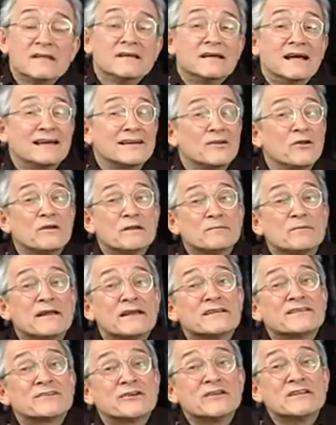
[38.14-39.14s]
I can only
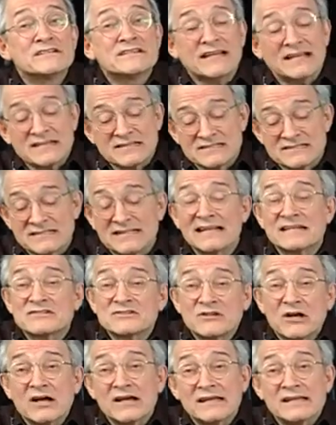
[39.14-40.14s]
play 30 seconds of that
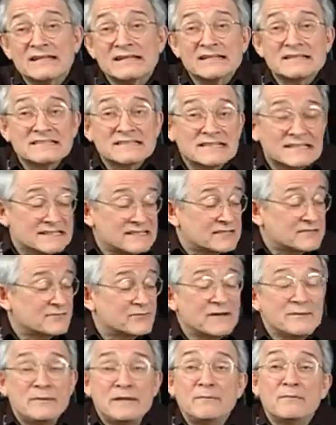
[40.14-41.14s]
song in this
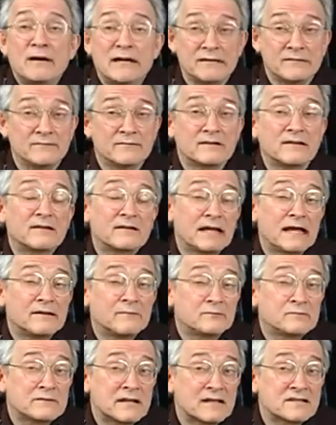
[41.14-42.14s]
freebie, but
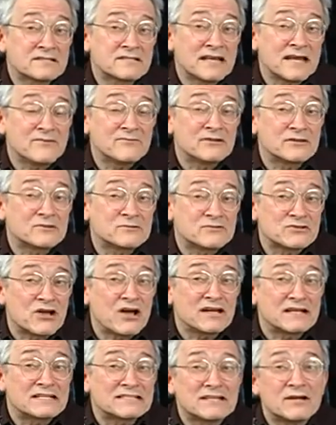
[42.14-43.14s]
I'll save the
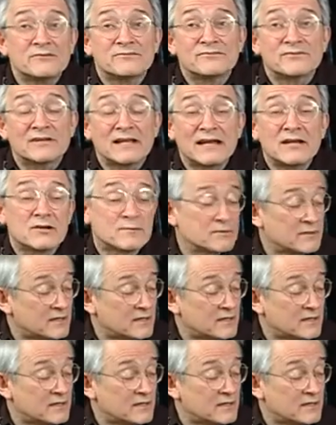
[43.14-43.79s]
song itself for later.